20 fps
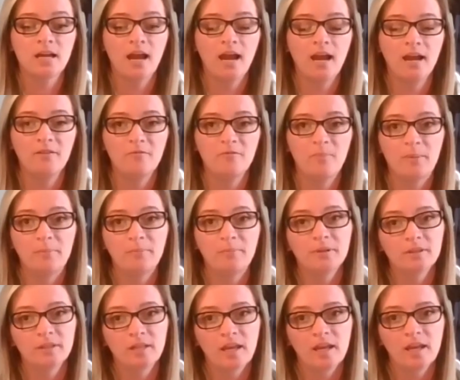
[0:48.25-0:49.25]
I've been
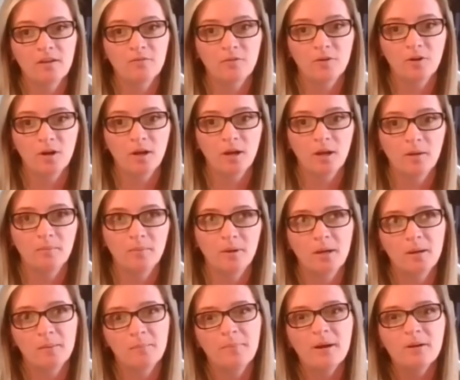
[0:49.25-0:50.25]
building it for
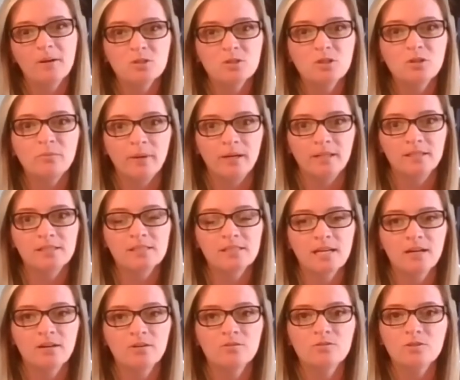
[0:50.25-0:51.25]
about 2 months
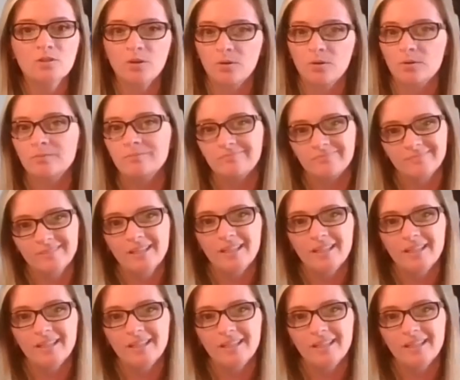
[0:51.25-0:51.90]
now, so